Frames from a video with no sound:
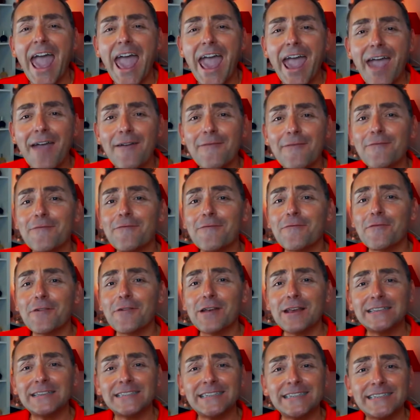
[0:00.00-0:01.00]

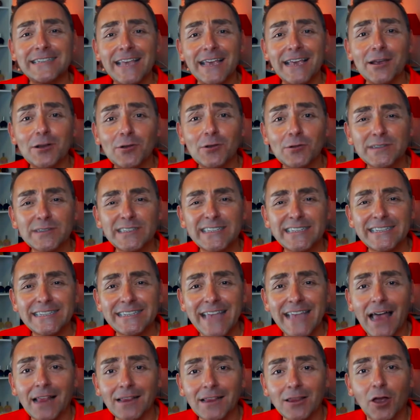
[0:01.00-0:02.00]
every single
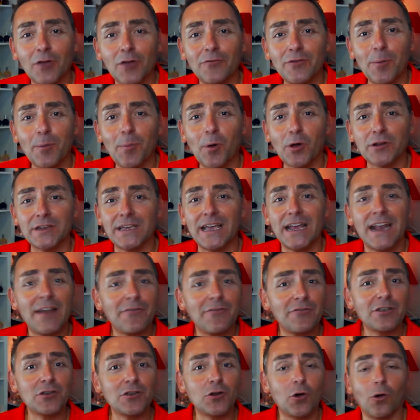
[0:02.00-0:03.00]
cell of your body and
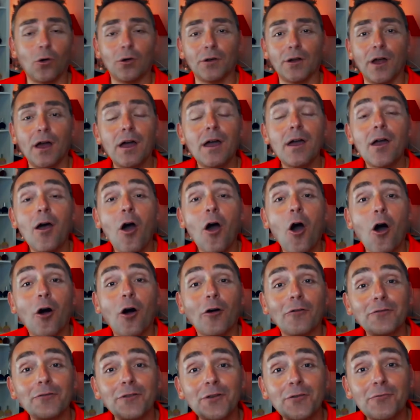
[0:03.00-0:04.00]
every corner
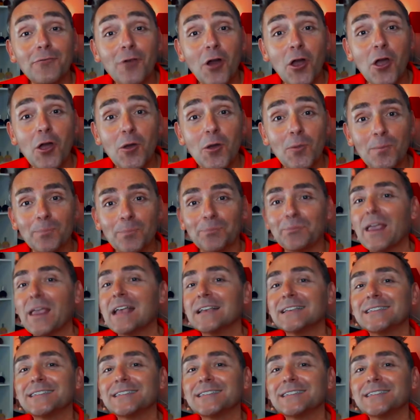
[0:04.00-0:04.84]
of your room.